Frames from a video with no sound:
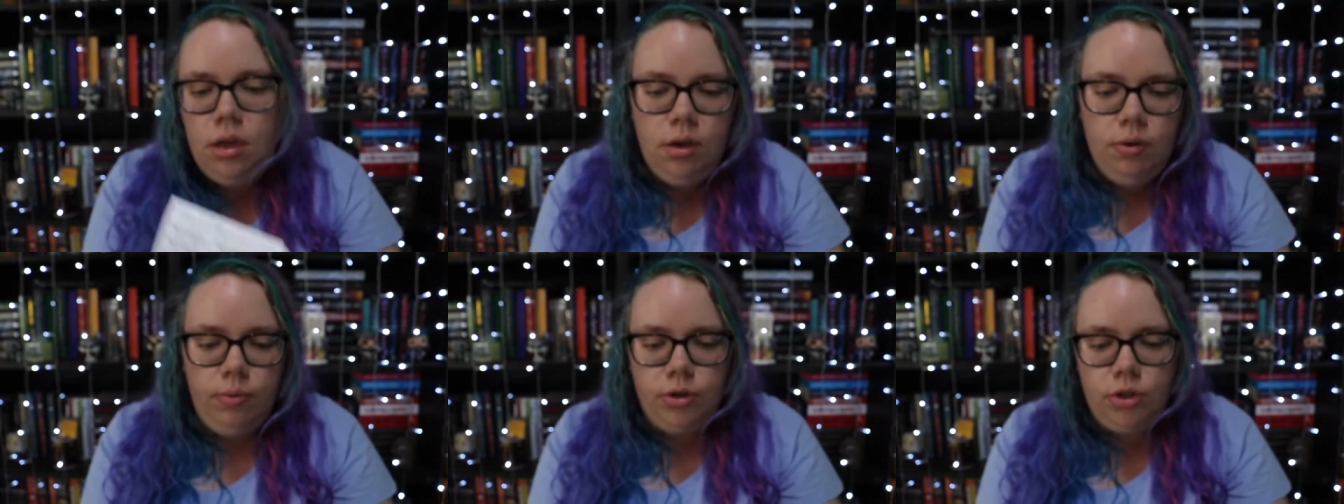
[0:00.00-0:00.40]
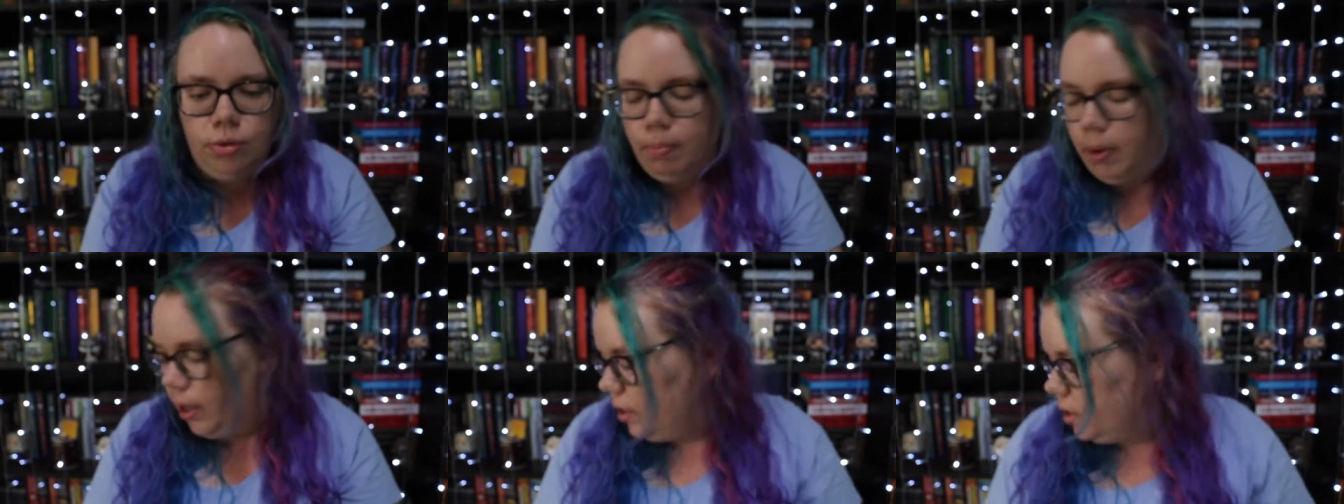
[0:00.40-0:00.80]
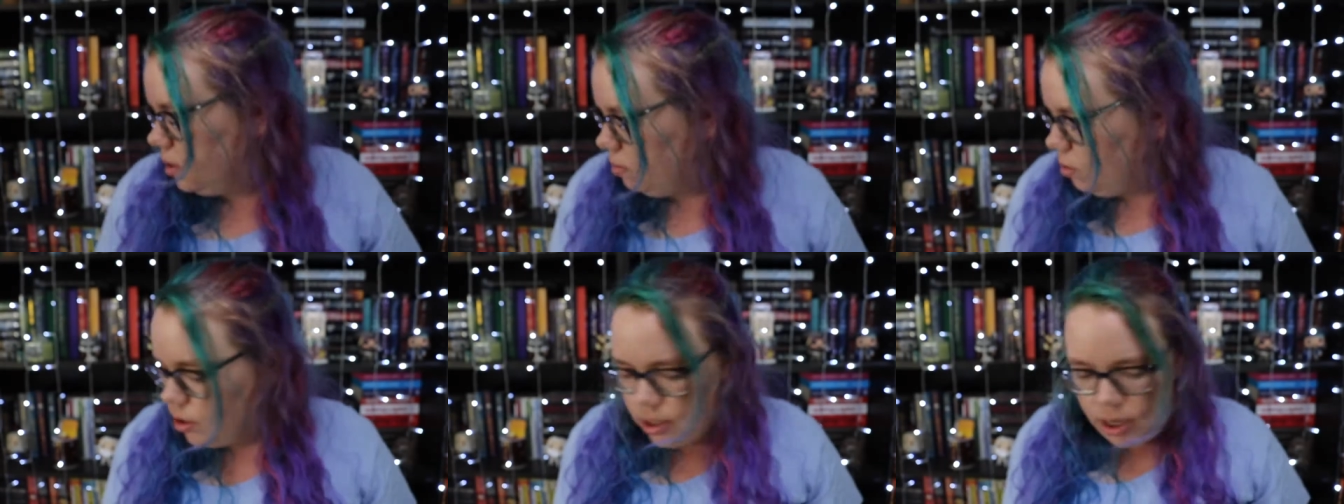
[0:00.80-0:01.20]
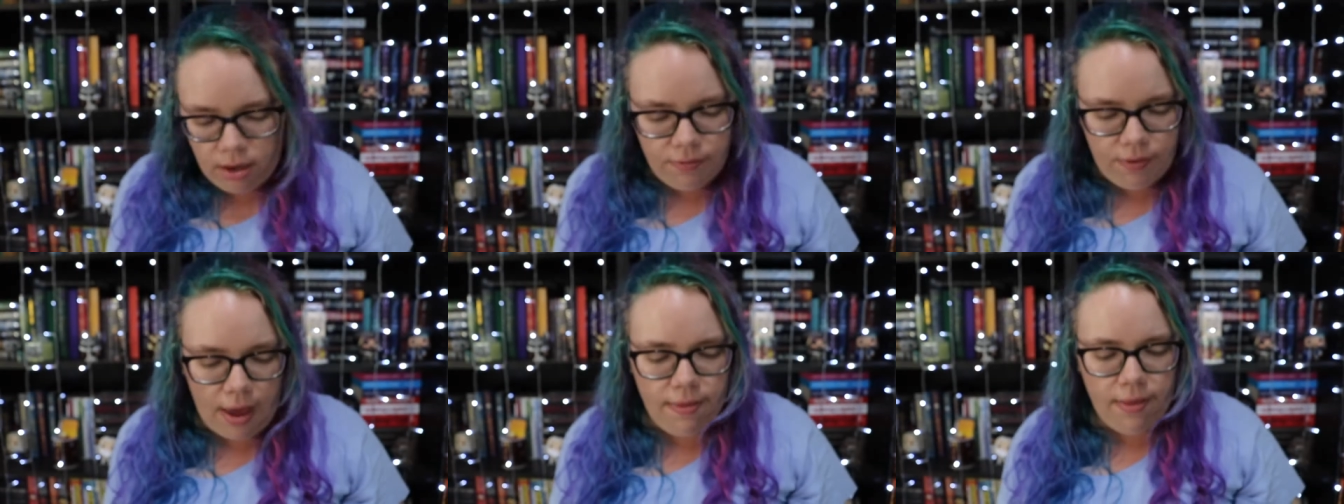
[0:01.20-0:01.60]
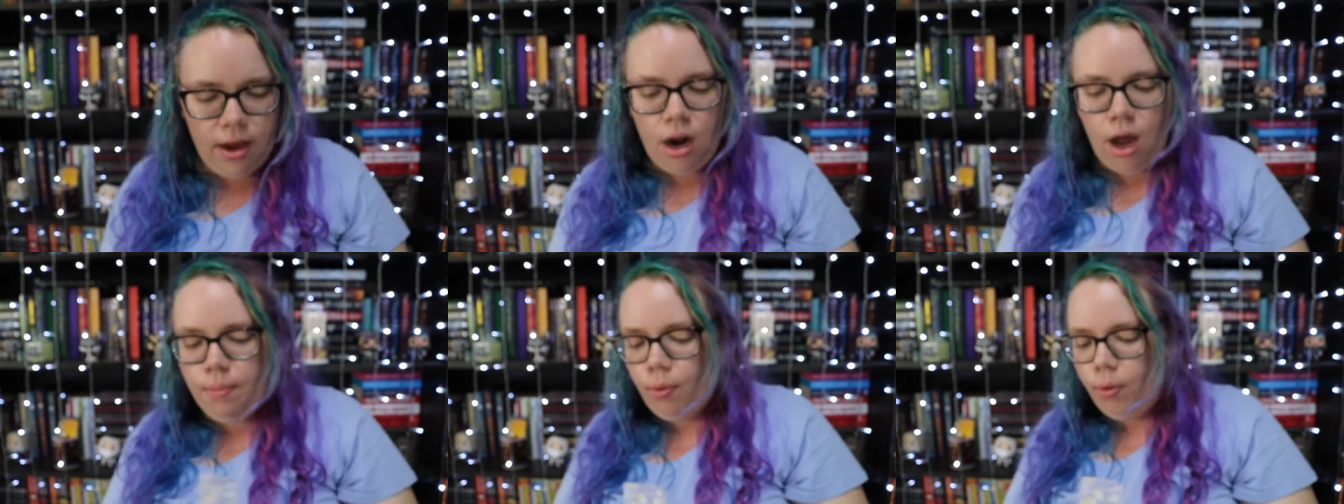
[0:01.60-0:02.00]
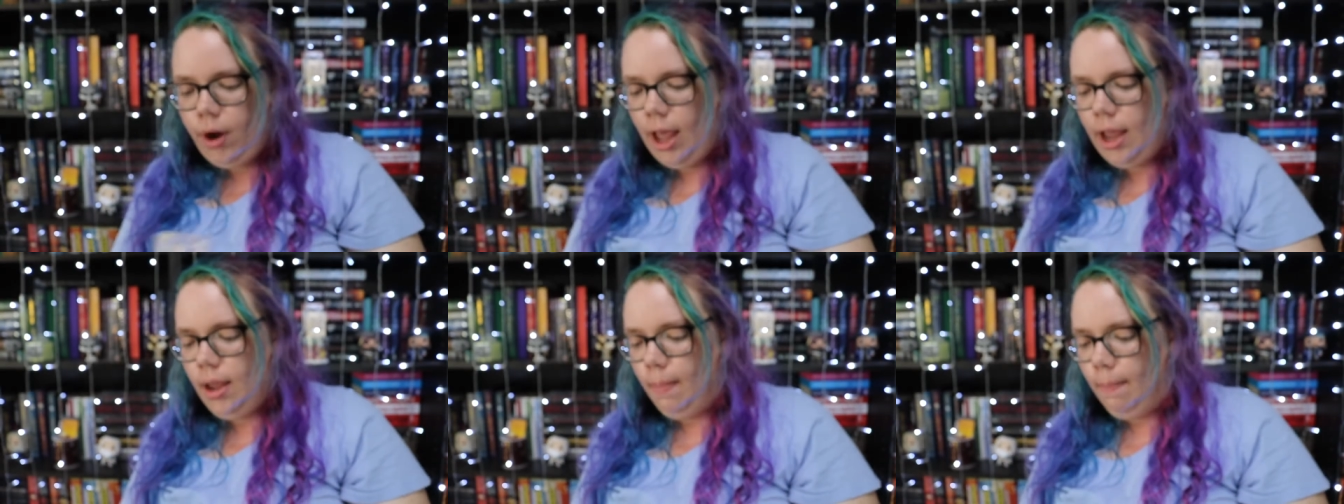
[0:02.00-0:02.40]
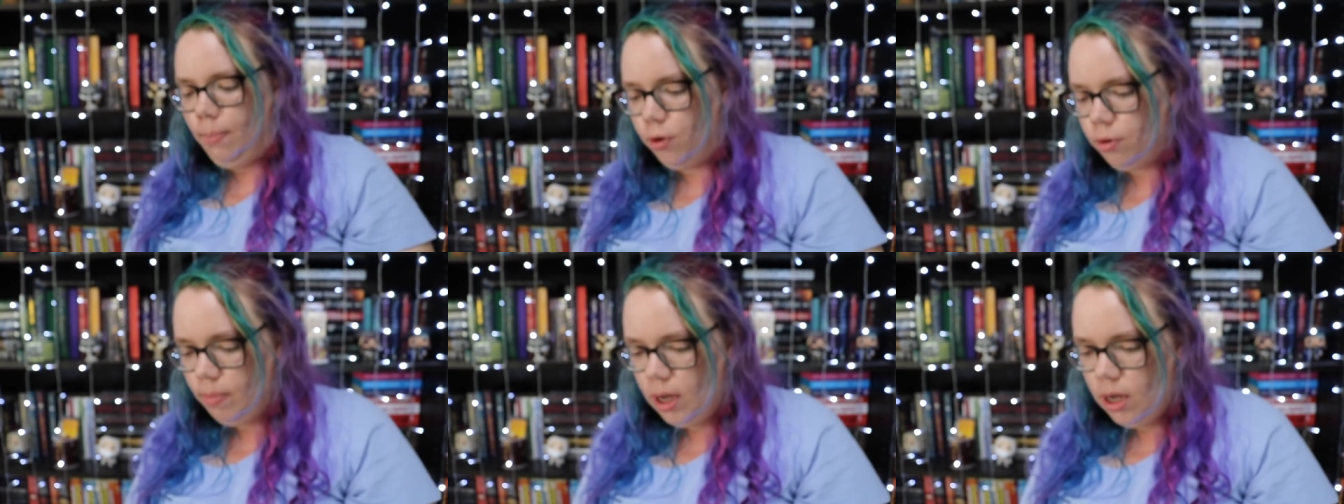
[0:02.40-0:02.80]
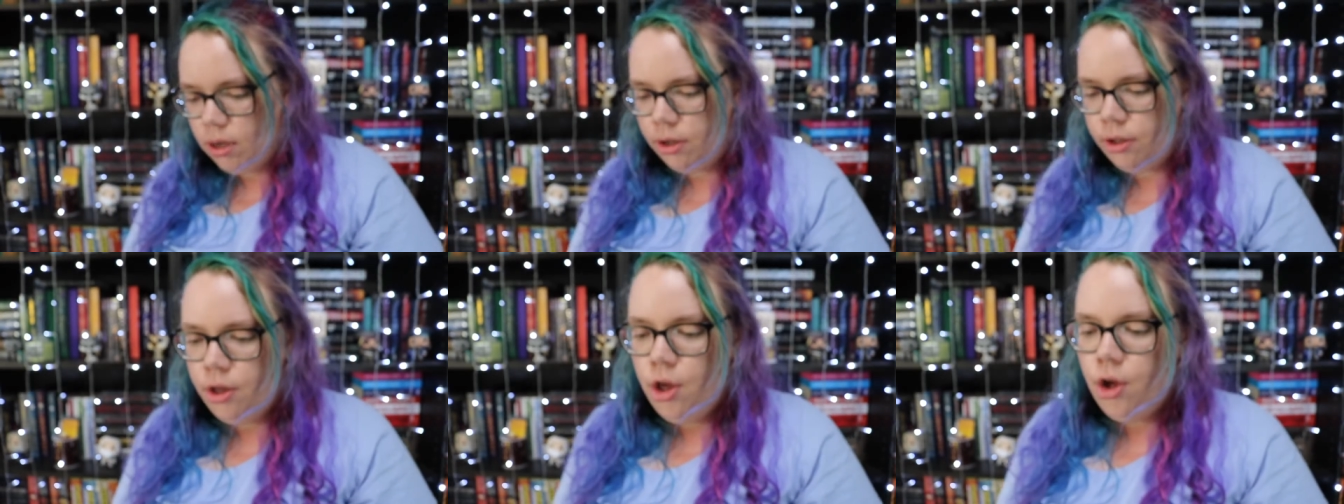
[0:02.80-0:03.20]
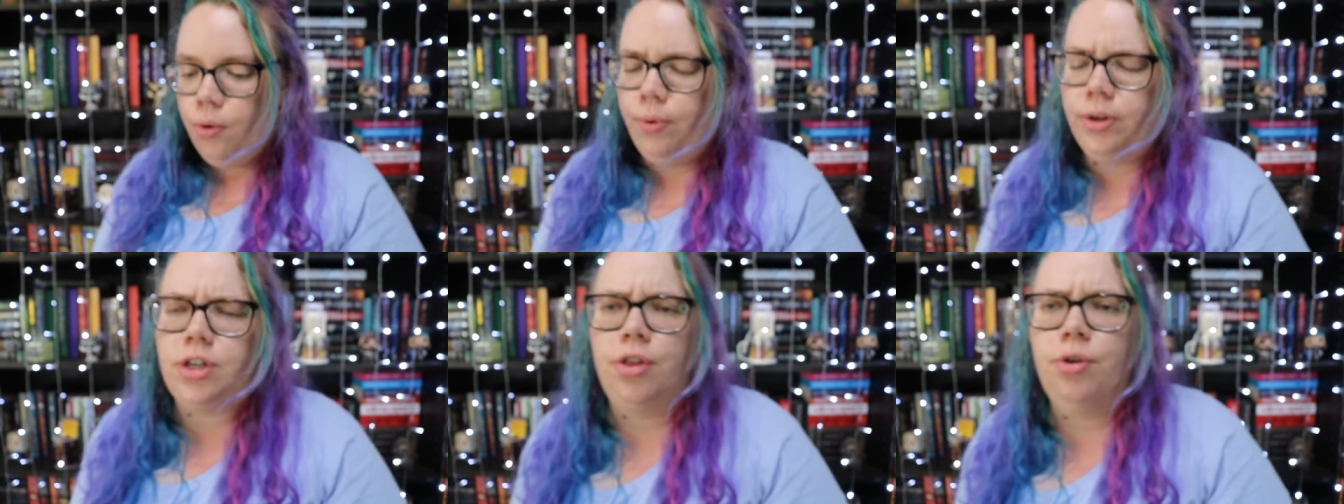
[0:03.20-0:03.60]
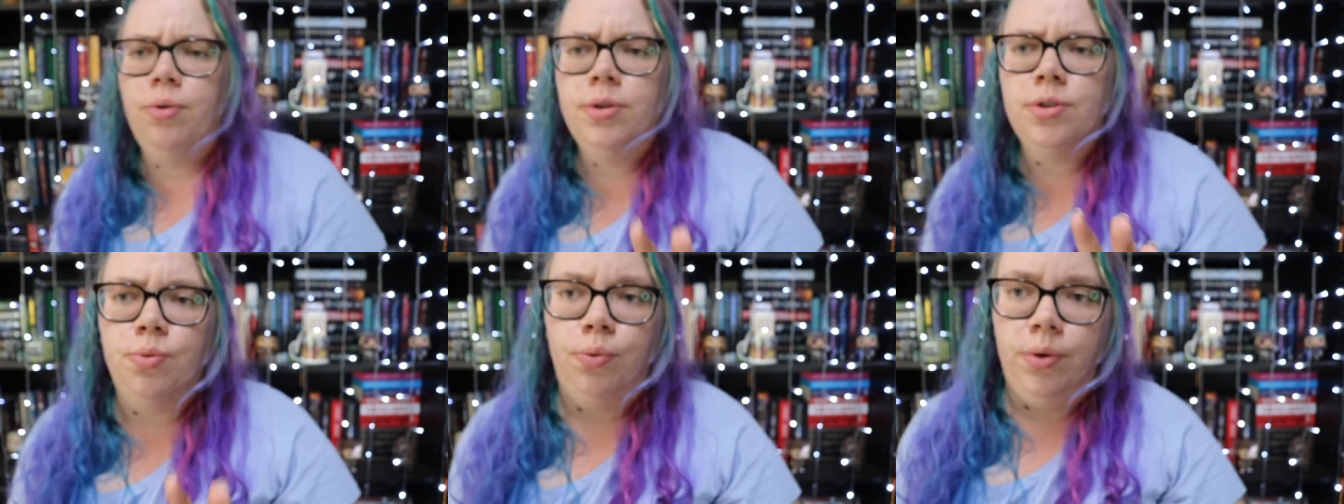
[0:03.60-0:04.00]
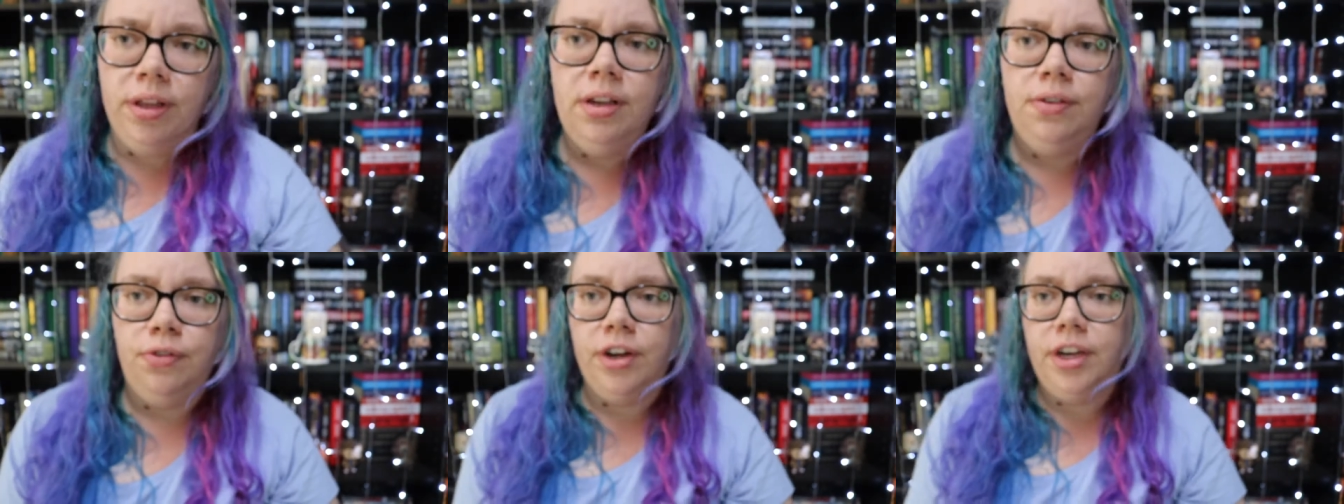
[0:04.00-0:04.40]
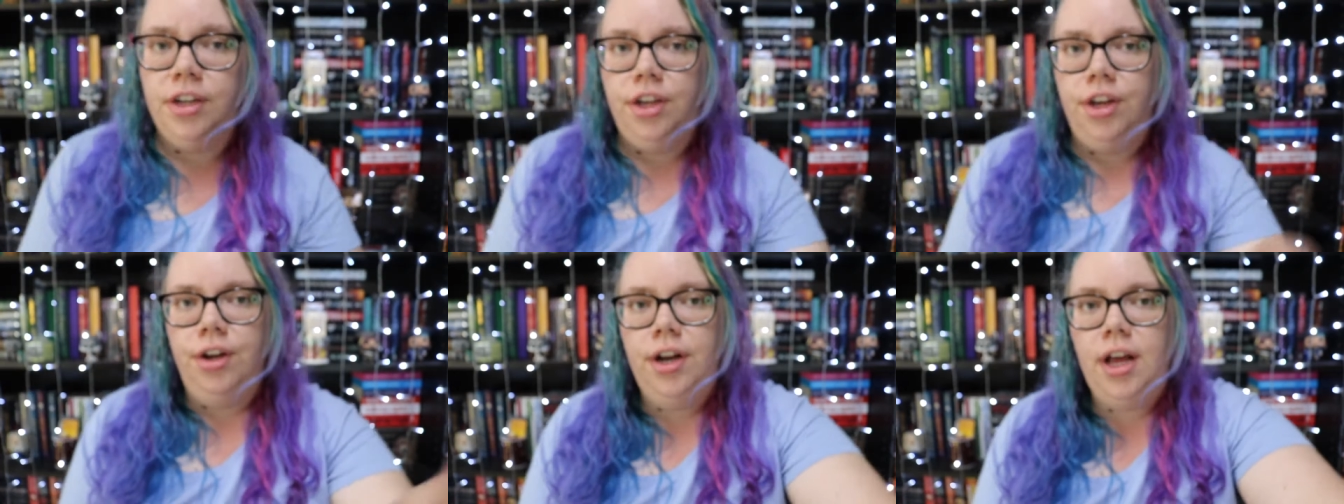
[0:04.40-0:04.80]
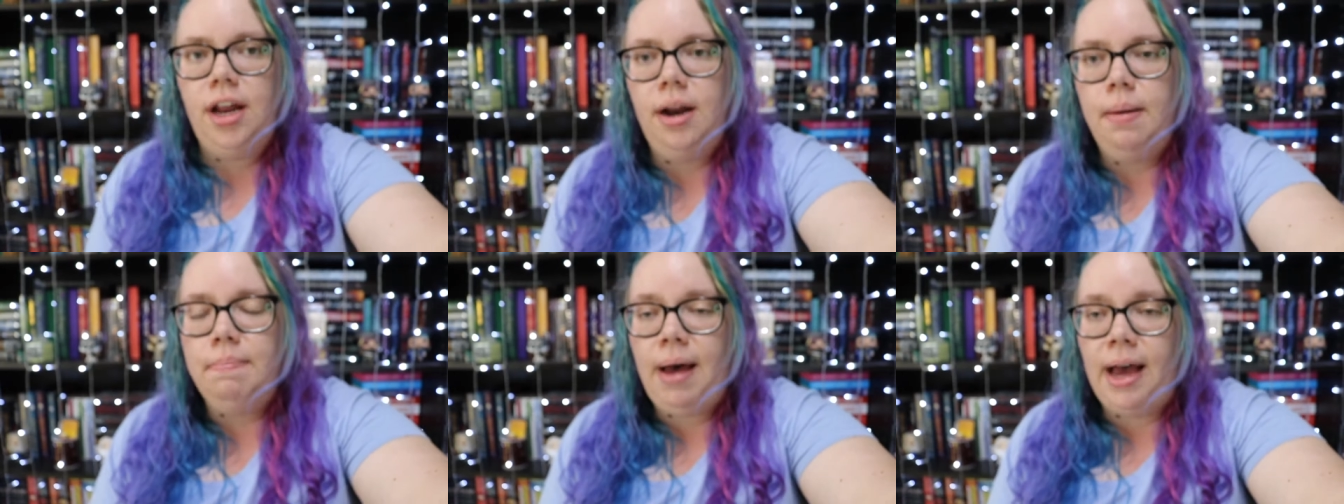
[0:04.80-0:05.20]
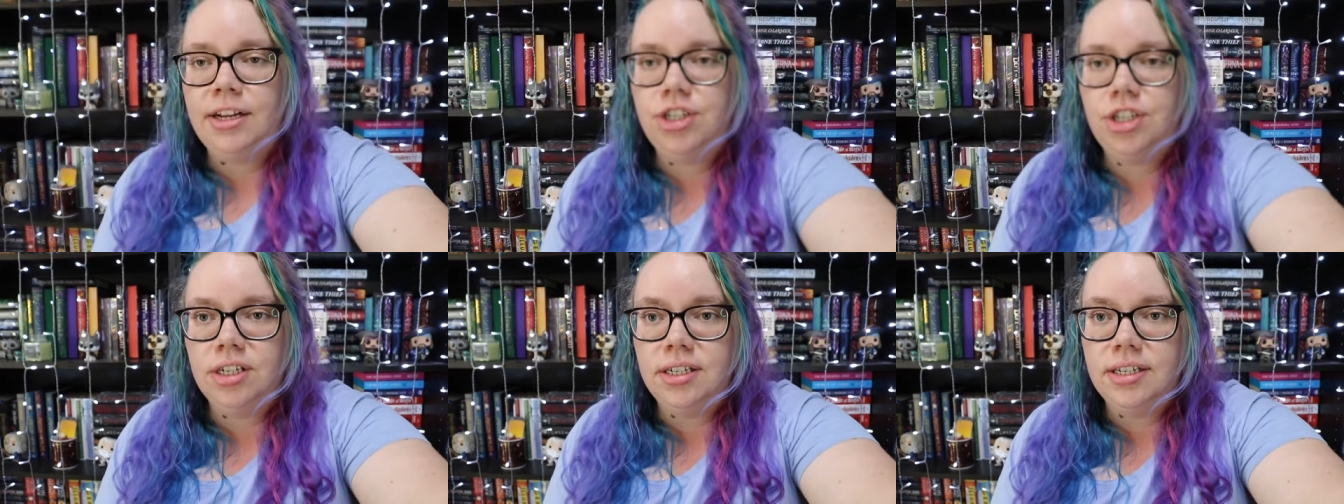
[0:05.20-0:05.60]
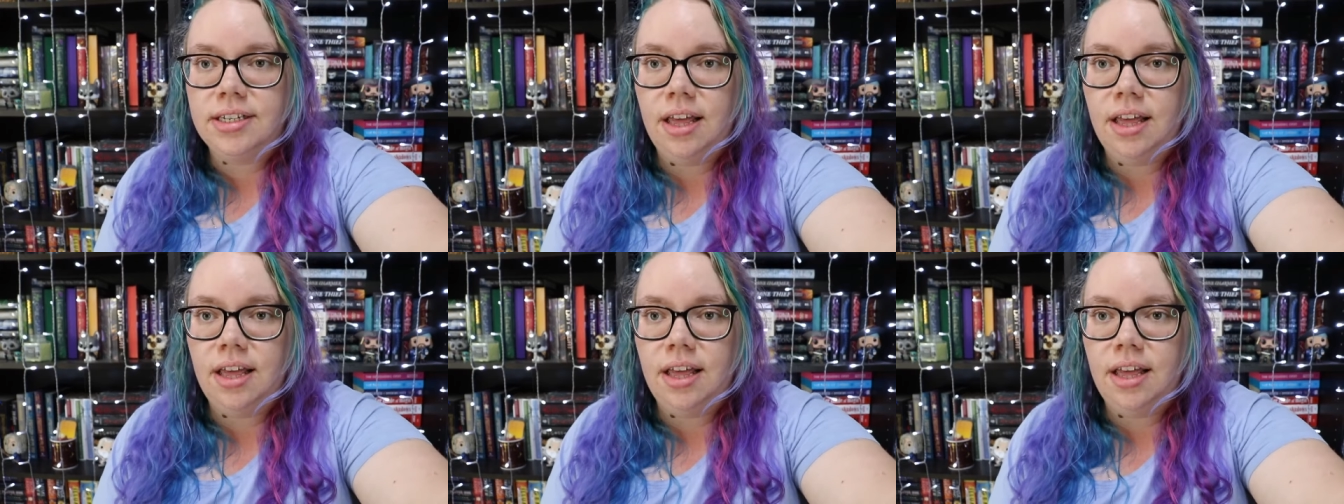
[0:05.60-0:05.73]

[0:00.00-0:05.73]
which might get some use out of. And then I bought a bookmark, which I thought was really freaking cute and it matches